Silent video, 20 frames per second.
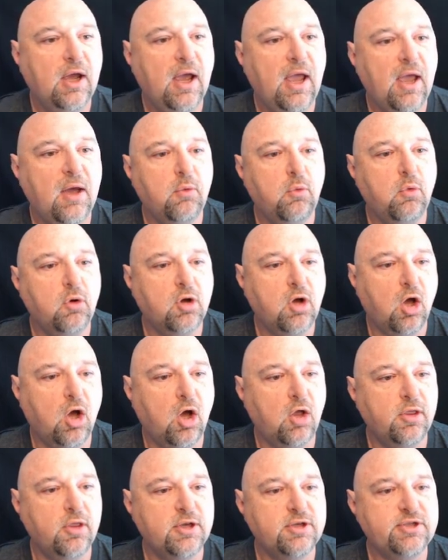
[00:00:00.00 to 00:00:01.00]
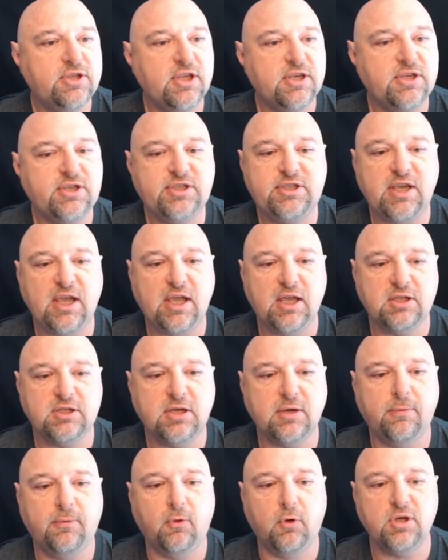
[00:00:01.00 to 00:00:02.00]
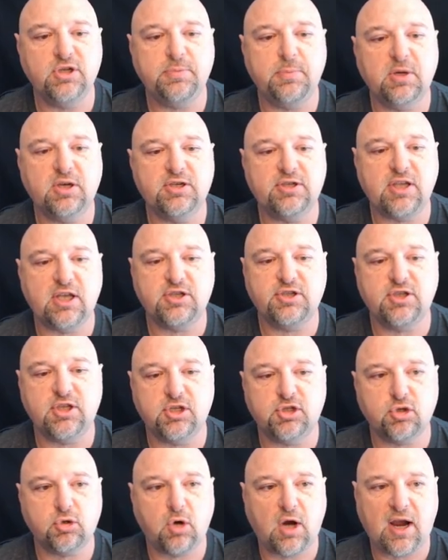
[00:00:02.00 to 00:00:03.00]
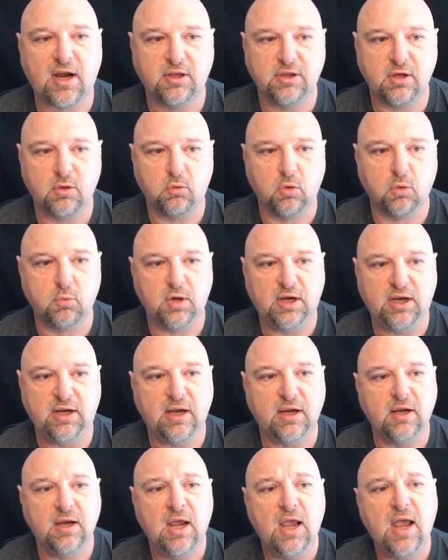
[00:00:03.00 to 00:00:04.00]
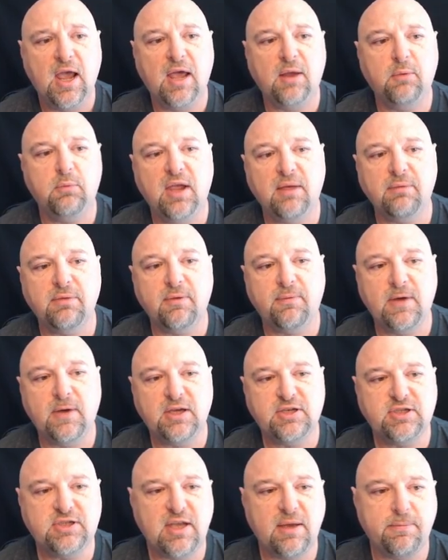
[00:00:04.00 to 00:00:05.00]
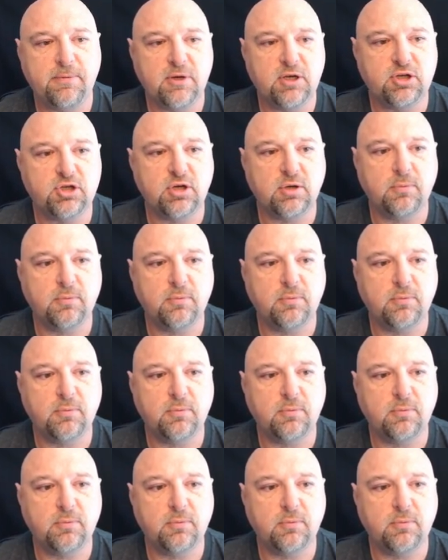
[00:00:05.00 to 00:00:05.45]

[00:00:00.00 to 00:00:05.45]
And we'll call this the Santa voice, because that's the track that we're reading. And we have the face definition